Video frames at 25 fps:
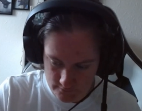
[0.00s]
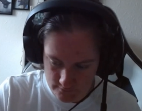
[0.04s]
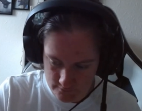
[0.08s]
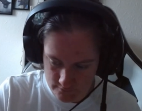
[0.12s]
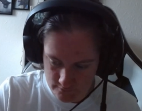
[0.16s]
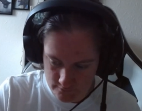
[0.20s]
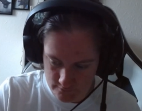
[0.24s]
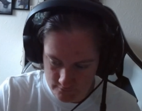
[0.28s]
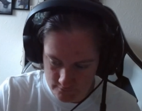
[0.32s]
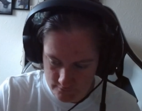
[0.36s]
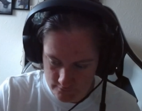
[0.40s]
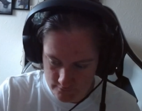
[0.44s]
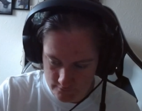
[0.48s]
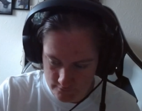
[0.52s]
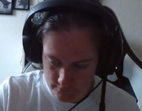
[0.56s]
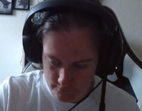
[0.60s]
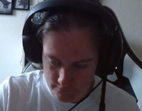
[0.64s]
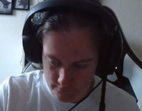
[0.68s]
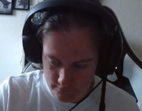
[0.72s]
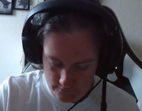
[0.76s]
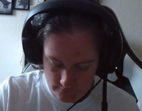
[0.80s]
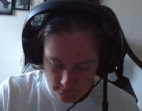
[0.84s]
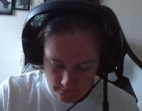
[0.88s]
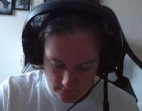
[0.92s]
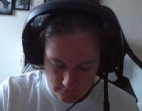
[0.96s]

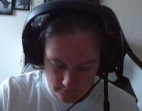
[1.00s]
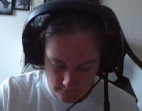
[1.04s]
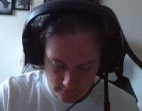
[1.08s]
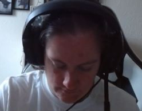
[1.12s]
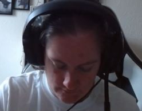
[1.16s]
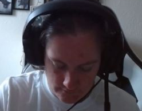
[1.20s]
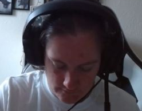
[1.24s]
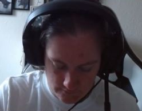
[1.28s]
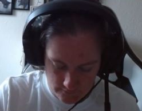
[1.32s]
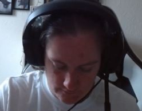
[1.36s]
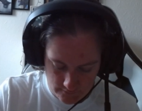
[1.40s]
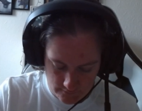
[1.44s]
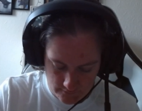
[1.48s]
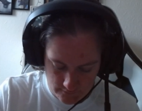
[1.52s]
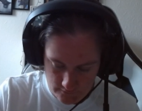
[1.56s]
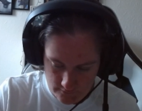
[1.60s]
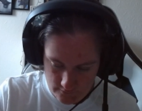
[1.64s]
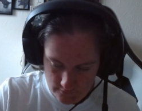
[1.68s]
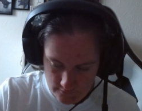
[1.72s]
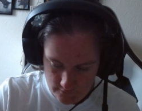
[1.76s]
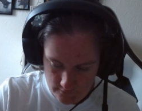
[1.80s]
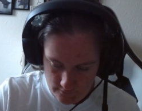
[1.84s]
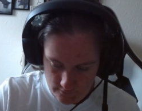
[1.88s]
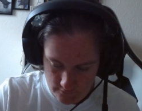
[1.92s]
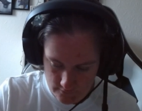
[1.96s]

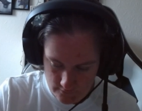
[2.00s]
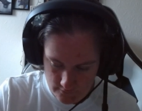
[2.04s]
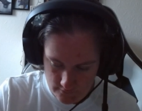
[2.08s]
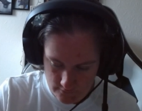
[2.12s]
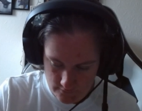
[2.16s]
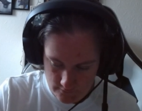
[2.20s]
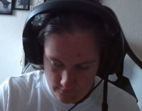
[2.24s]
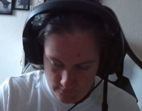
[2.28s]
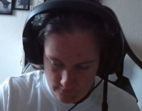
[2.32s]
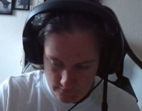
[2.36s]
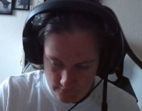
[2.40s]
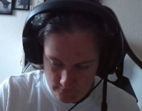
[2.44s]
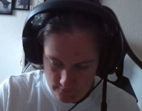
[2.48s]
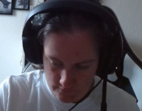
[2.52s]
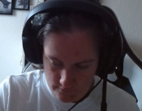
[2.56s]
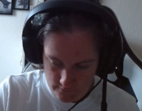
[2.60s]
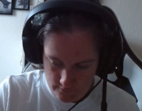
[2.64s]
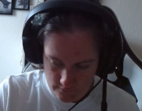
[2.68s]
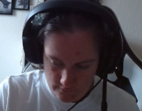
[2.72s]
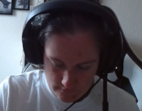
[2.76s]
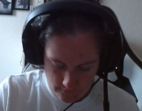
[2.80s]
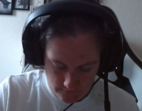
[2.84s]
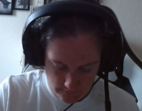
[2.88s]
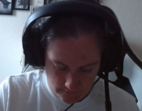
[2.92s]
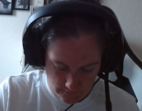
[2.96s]

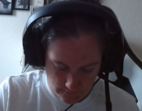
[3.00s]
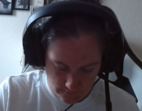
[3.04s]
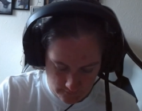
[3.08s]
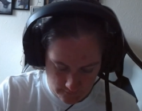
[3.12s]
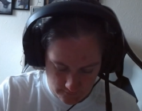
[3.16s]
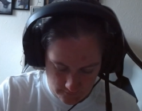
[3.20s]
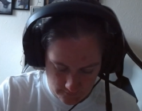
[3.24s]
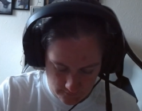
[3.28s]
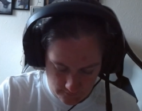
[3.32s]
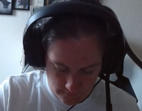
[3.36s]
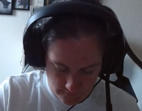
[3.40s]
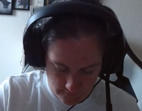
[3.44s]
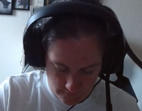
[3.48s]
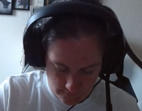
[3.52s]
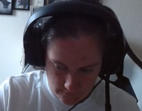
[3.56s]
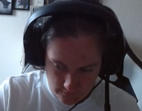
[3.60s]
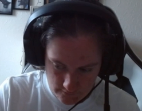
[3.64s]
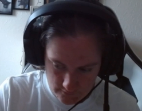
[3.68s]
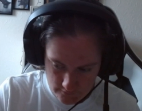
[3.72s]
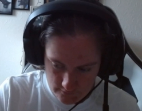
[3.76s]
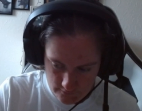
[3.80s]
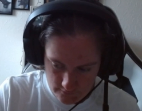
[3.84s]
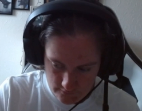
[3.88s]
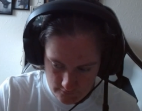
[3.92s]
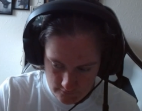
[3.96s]

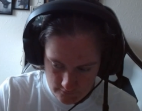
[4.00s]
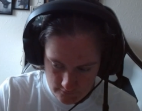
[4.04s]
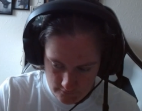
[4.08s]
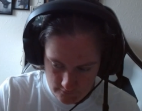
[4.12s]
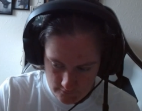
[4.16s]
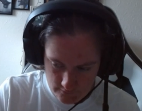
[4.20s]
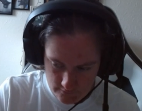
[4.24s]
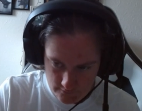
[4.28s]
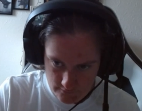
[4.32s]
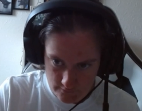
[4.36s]
No one is speaking in this clip.